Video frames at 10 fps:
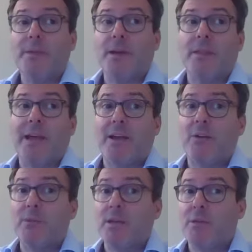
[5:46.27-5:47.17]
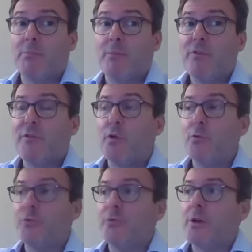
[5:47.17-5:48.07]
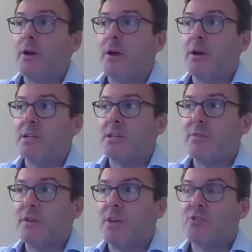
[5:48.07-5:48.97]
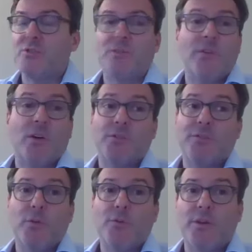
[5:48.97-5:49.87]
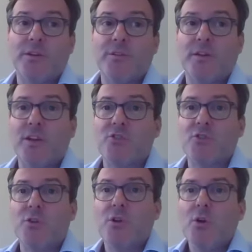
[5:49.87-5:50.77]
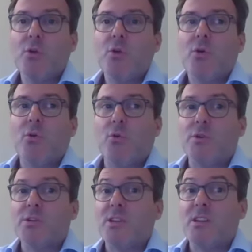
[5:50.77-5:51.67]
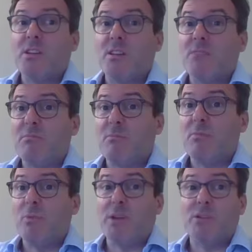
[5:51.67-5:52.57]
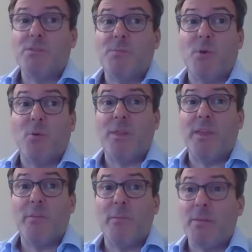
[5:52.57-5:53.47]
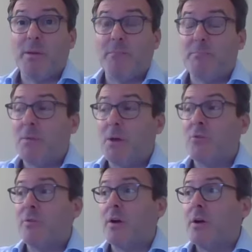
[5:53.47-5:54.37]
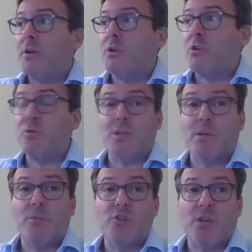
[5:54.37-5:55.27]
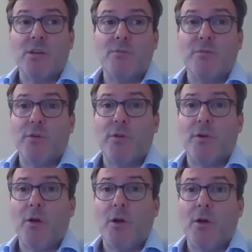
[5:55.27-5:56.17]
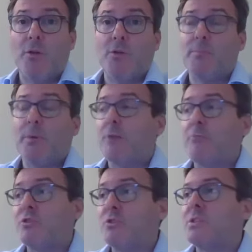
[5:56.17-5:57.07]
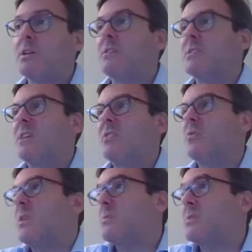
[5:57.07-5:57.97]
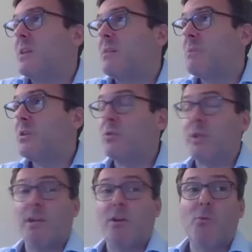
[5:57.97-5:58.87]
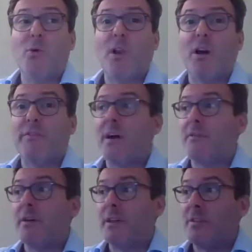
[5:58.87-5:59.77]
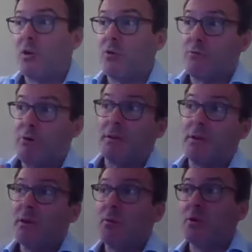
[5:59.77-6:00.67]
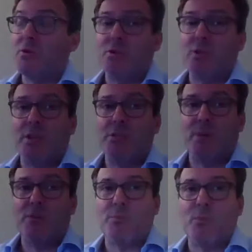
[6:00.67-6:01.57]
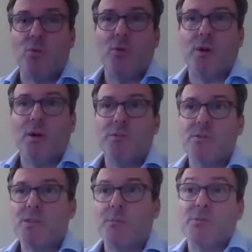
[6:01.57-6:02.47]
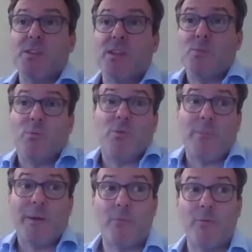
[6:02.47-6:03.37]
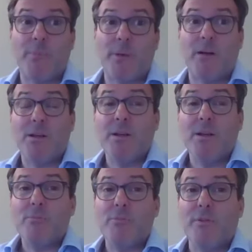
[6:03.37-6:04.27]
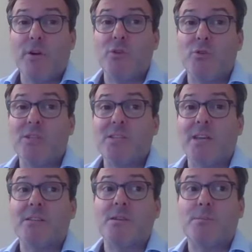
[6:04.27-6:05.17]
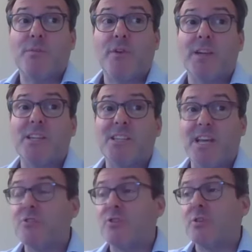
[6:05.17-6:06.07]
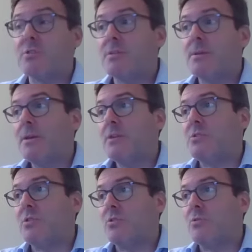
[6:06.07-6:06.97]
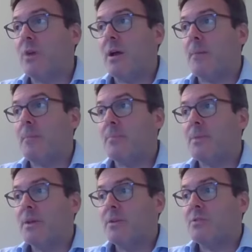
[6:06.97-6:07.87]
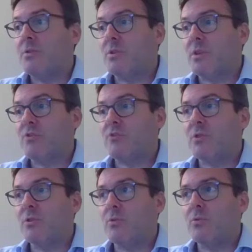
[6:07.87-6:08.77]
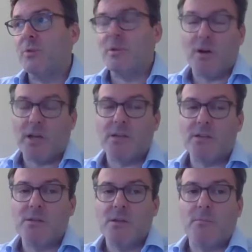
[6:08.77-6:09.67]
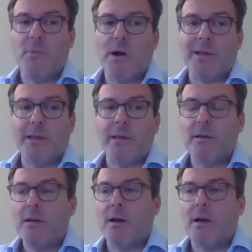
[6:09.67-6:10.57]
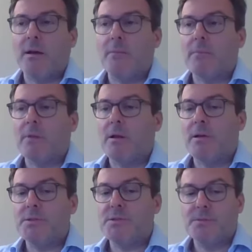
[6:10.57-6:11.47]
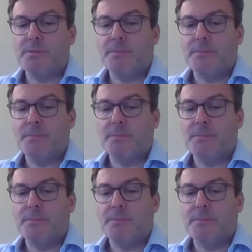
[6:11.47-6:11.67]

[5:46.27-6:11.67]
And that can be in fault identification, advanced fault identification, or indeed in, we can spot when they're maybe over using a machine for and by reducing it 10 to 20%, you'll get a lot more life out of it in the longer run, which is much more sustainable. So what we're about. We're about using data to provide intelligence to industrial, or in our case, mining clients.